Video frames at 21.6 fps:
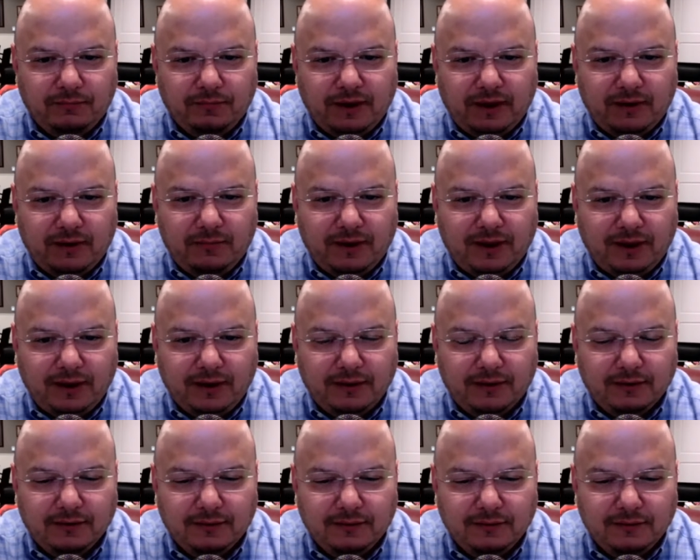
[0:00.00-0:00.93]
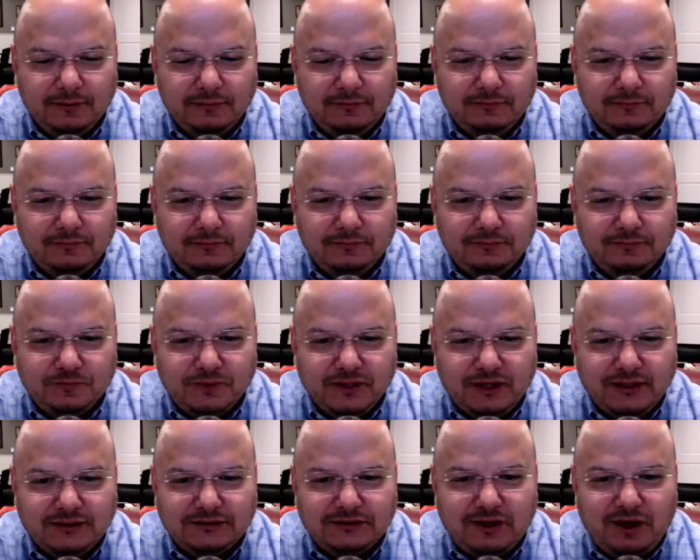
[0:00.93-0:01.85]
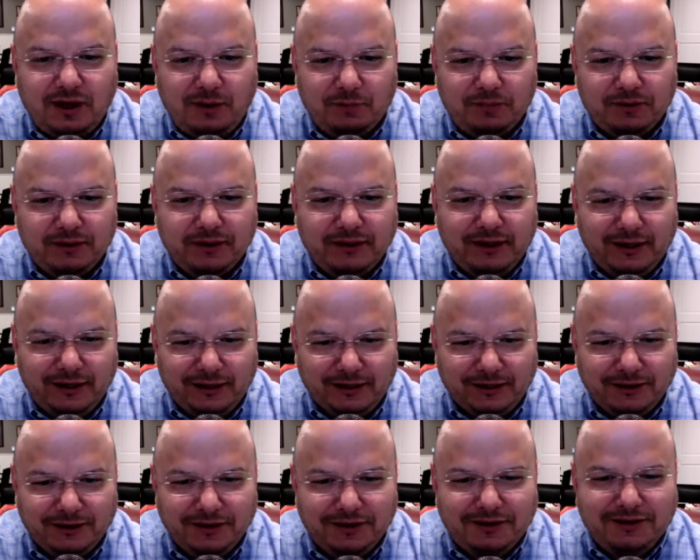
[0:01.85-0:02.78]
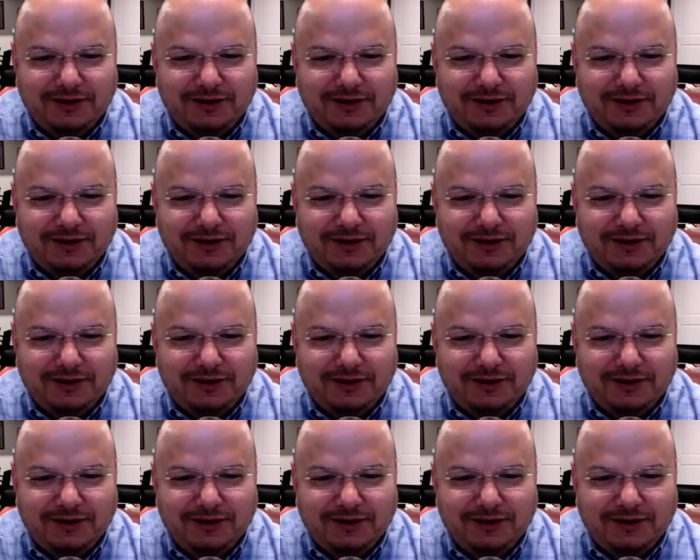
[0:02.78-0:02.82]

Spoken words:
I'm like, "It's complicated."